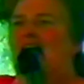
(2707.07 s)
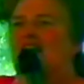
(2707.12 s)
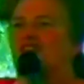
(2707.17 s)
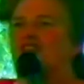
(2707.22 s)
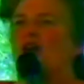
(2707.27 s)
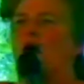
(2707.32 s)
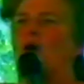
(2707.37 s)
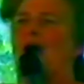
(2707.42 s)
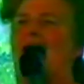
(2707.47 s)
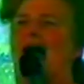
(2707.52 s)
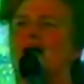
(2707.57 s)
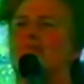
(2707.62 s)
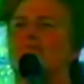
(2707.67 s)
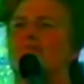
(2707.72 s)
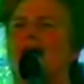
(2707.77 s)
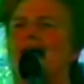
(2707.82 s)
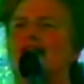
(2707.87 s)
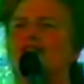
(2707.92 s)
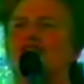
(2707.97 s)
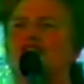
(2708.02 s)
So I
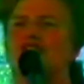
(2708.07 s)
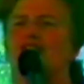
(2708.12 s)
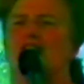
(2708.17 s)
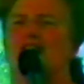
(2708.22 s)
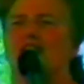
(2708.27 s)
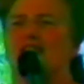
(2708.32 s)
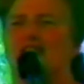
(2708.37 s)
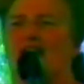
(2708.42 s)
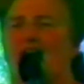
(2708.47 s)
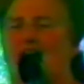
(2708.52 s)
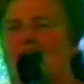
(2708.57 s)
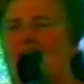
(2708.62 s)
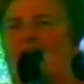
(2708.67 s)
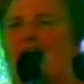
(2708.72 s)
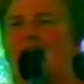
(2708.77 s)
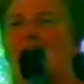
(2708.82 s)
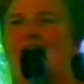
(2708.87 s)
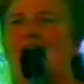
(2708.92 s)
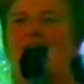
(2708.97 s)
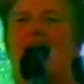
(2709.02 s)
mentioned uh,
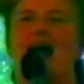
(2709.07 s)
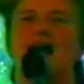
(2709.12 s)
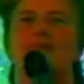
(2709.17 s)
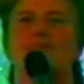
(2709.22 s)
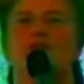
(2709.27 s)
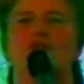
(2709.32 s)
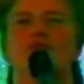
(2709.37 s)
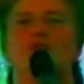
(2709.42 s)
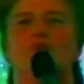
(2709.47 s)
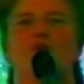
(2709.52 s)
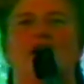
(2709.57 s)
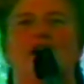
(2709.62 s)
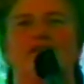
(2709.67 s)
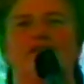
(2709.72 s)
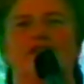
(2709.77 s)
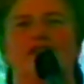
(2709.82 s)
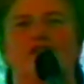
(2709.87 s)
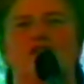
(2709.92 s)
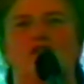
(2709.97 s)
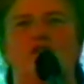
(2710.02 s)
I'm the
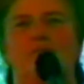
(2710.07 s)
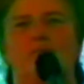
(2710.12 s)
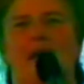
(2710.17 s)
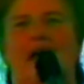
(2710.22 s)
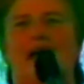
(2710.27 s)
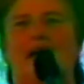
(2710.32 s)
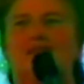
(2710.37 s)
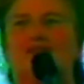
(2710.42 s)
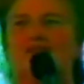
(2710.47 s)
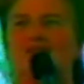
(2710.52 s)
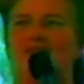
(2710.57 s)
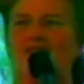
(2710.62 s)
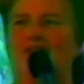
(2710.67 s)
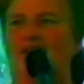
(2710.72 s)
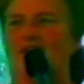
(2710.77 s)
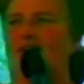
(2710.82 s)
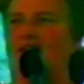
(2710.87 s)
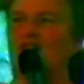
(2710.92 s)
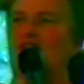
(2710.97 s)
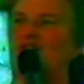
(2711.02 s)
one that you met
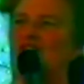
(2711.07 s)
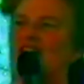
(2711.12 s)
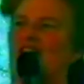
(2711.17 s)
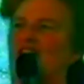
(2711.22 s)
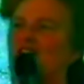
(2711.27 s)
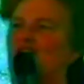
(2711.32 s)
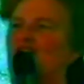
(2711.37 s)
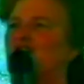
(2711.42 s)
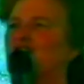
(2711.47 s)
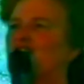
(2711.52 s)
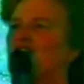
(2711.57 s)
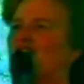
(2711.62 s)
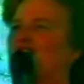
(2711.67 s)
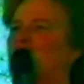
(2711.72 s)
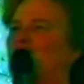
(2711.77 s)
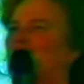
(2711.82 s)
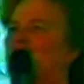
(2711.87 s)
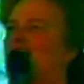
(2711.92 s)
on such and such a